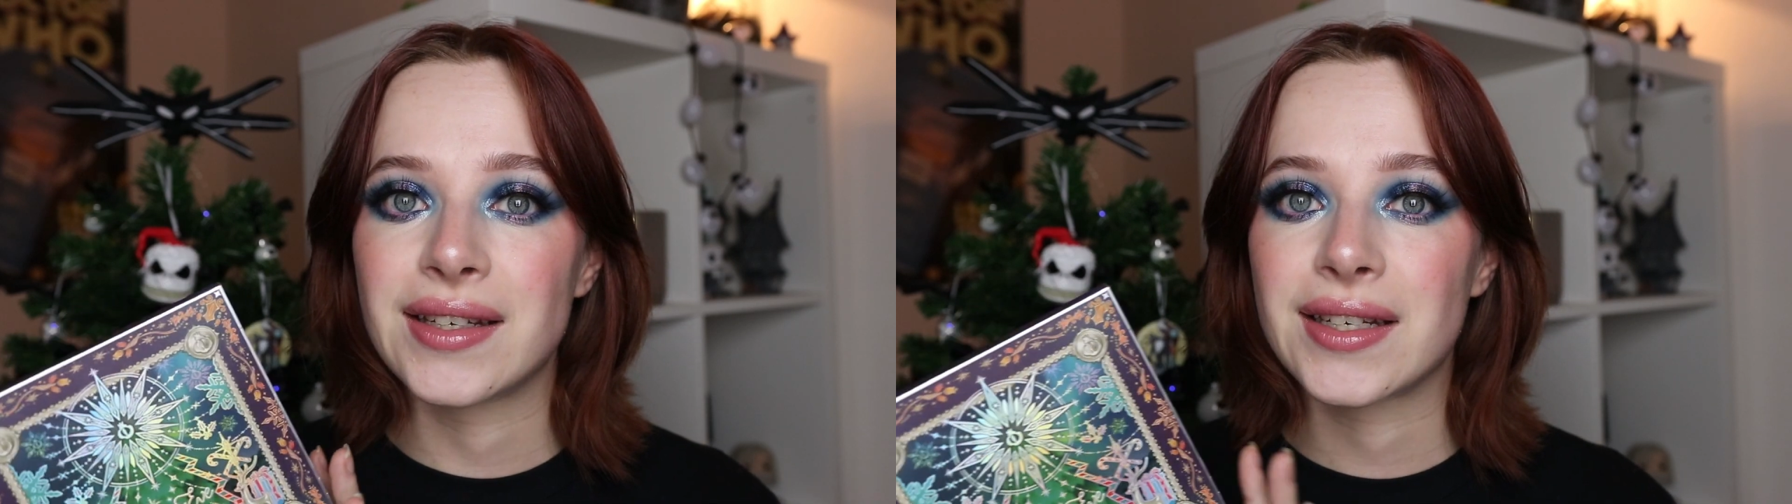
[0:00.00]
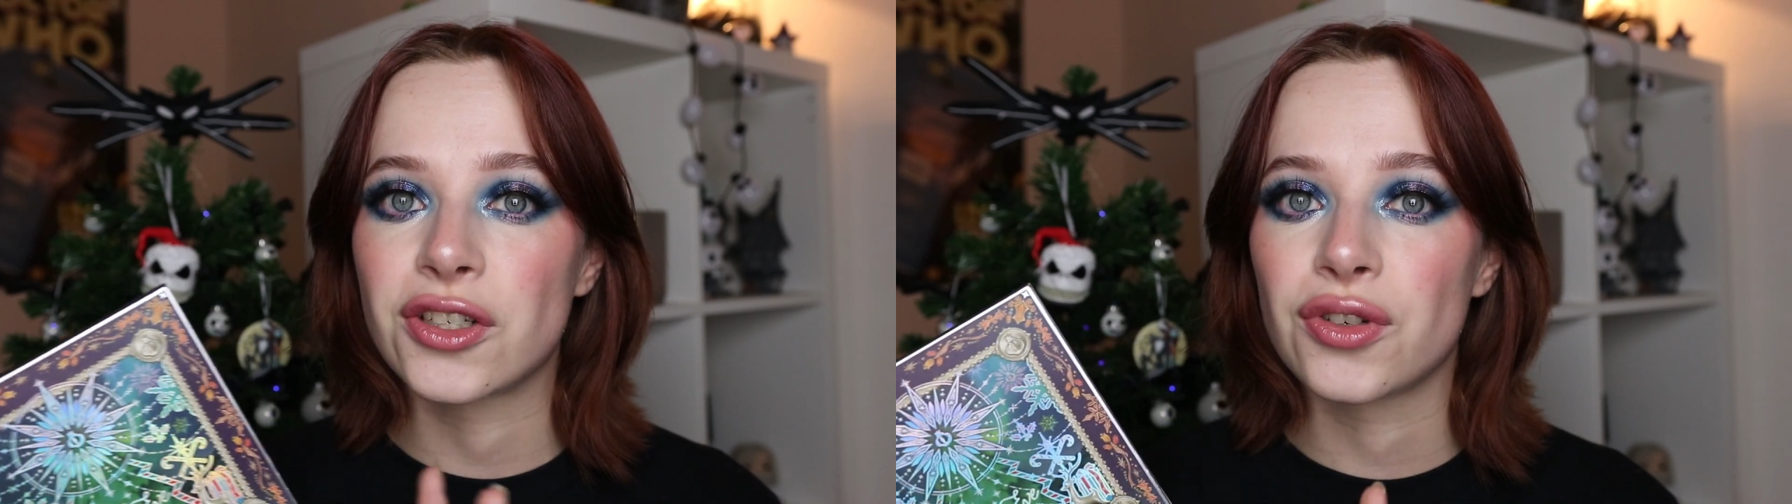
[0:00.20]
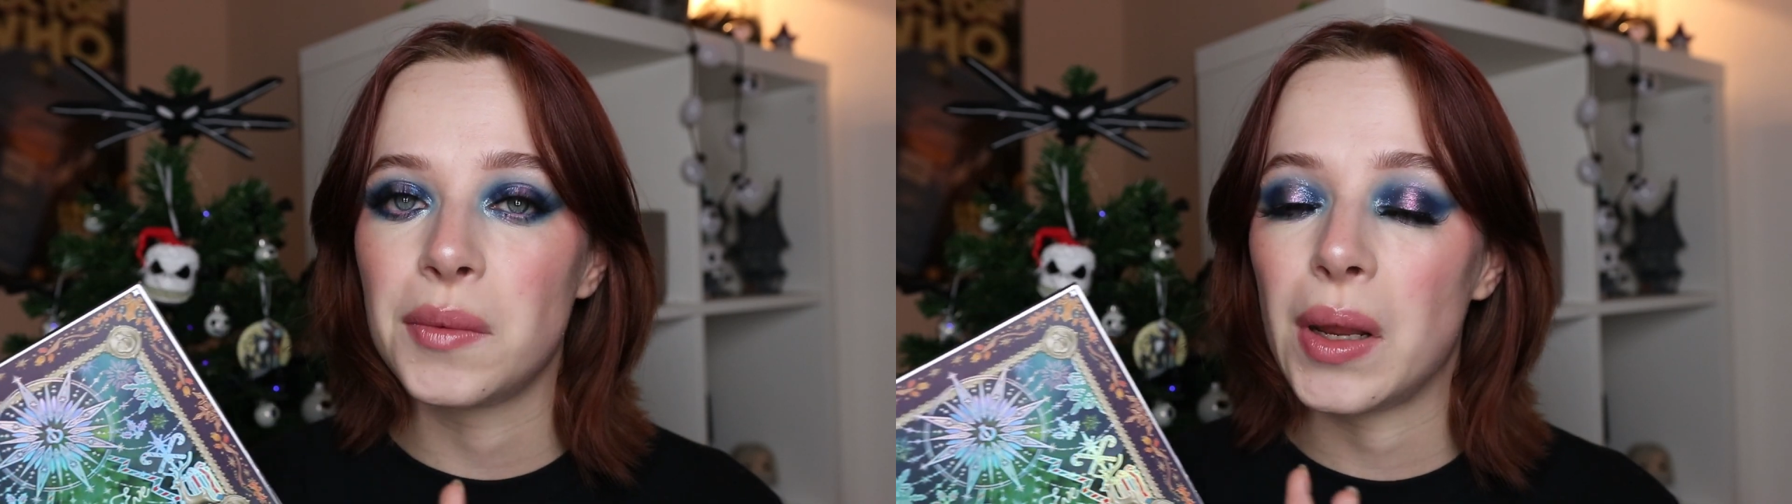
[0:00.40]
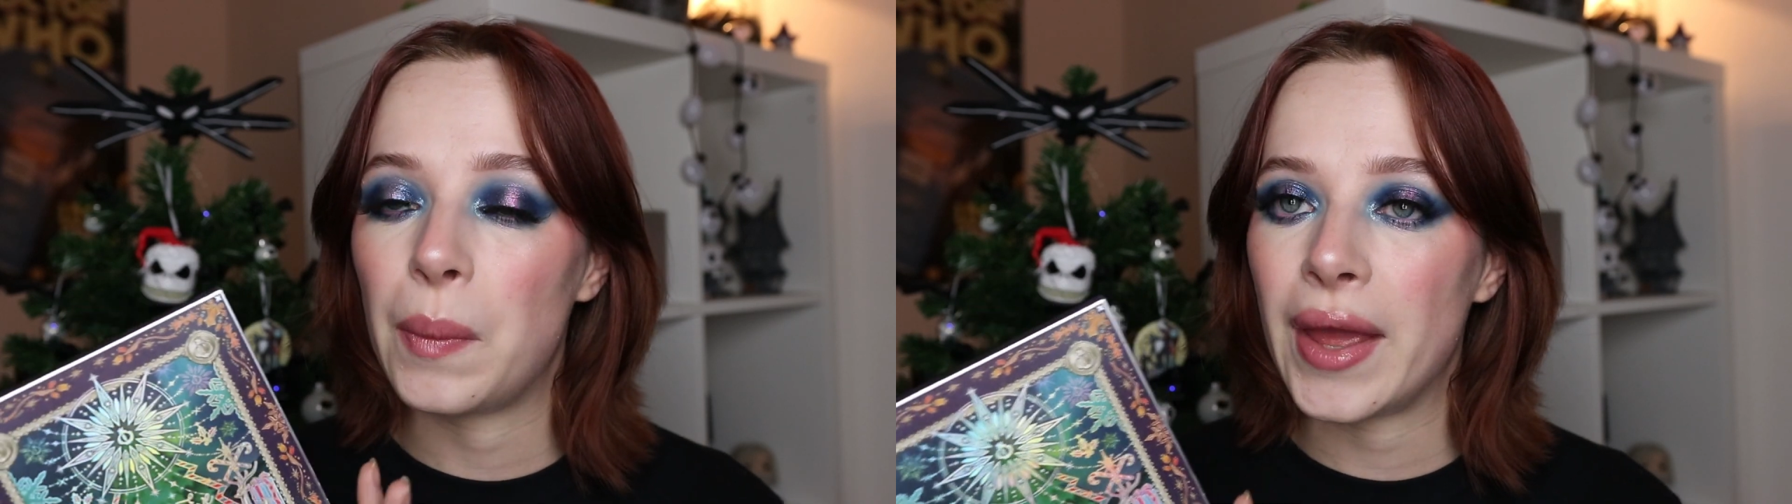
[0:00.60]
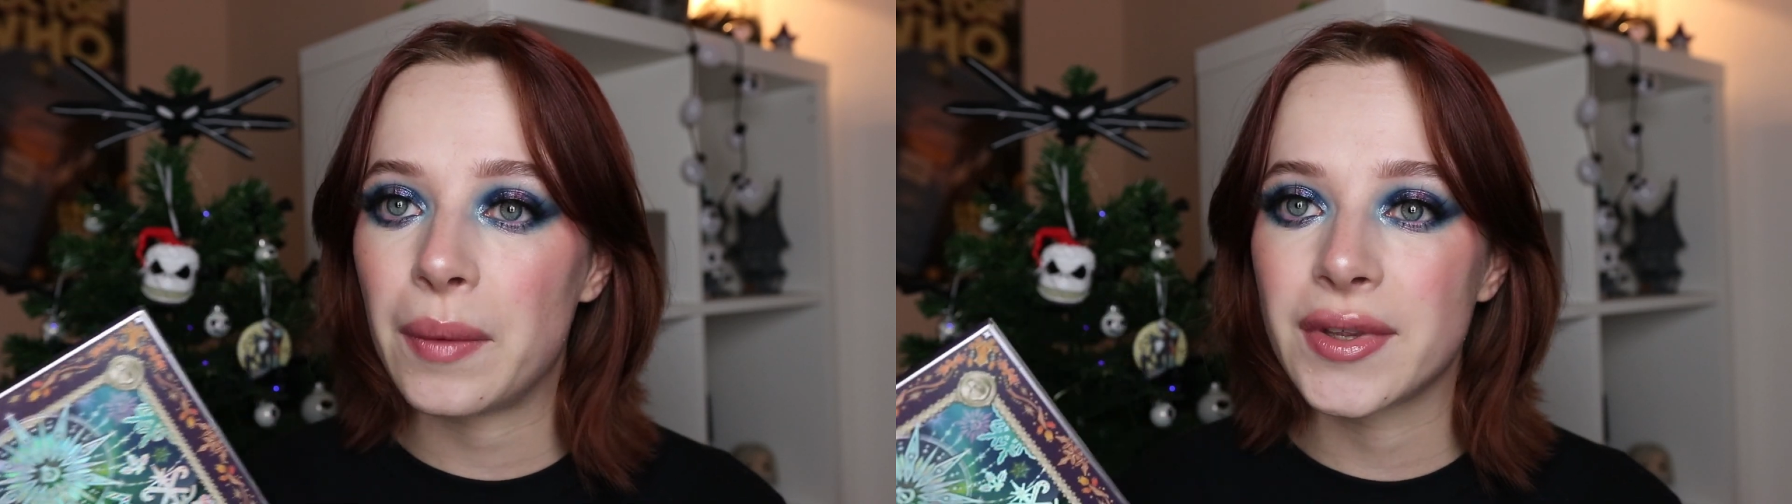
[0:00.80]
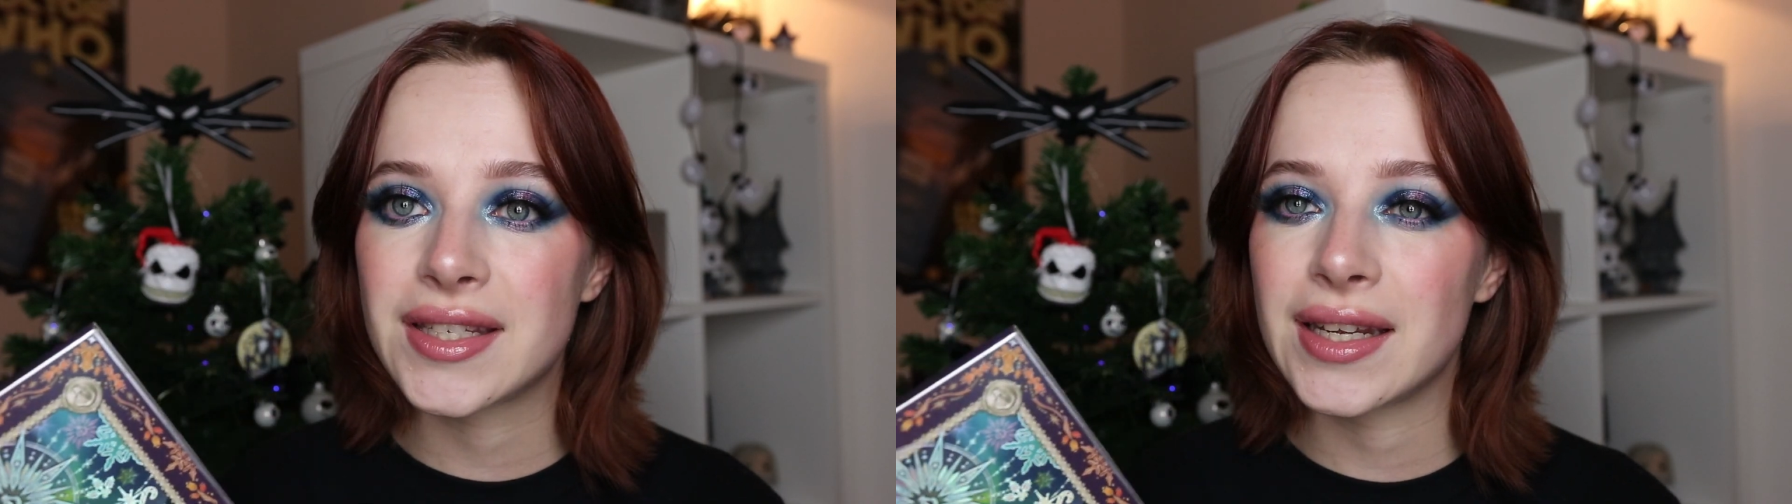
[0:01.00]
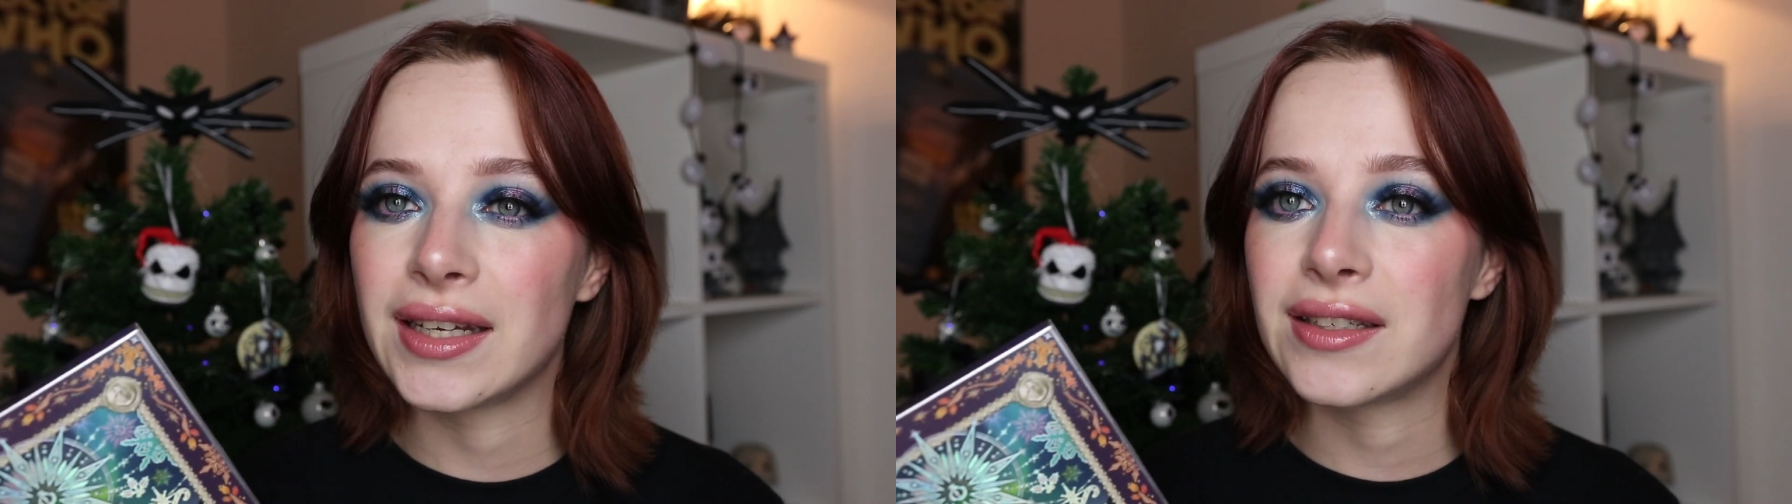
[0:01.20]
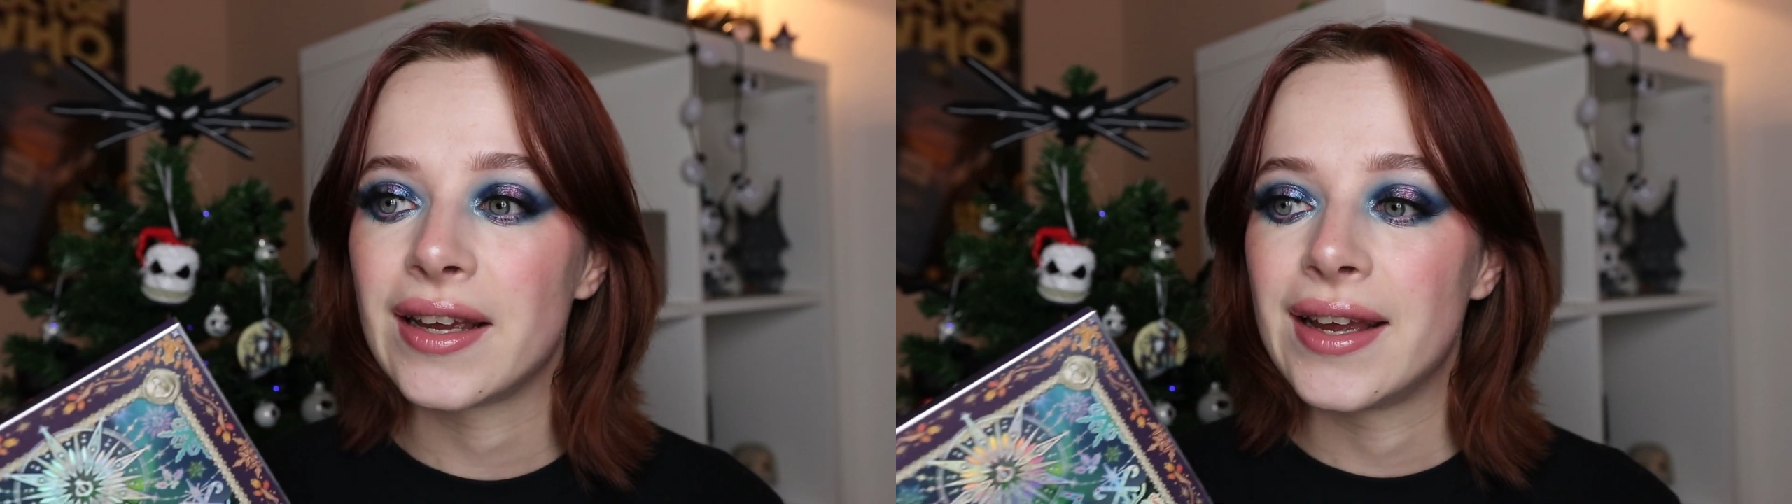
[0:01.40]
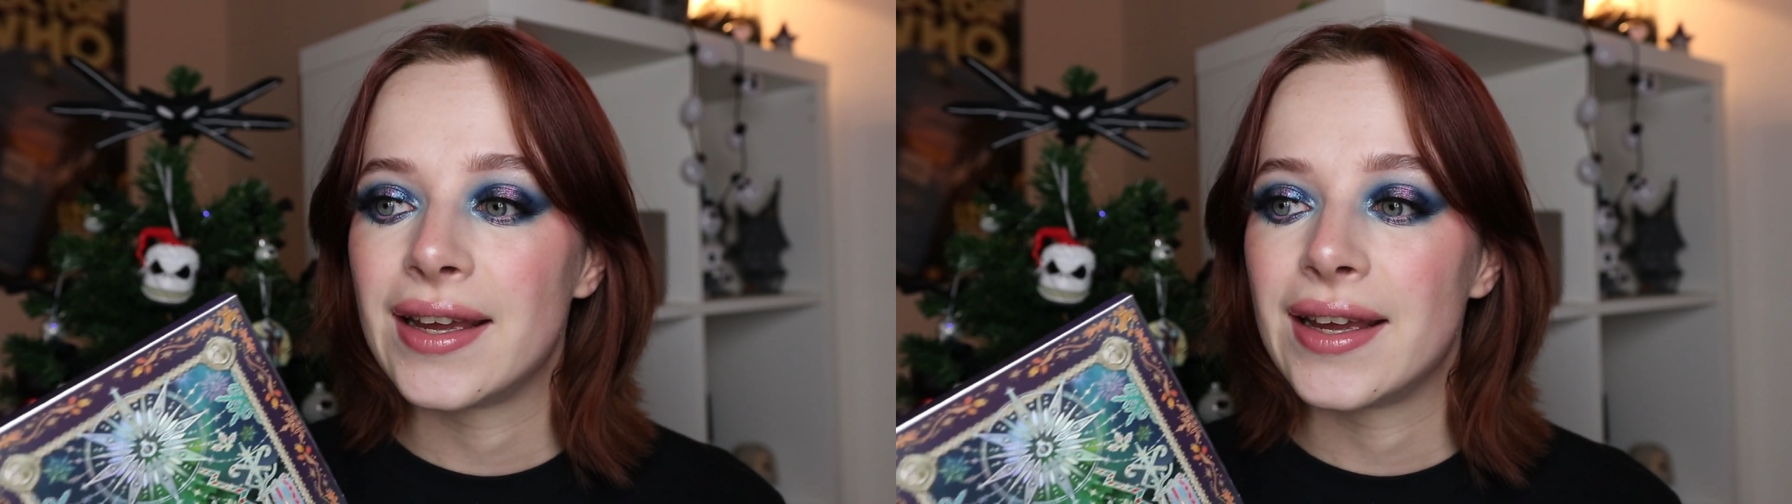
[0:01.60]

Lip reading: is extremely pigmented.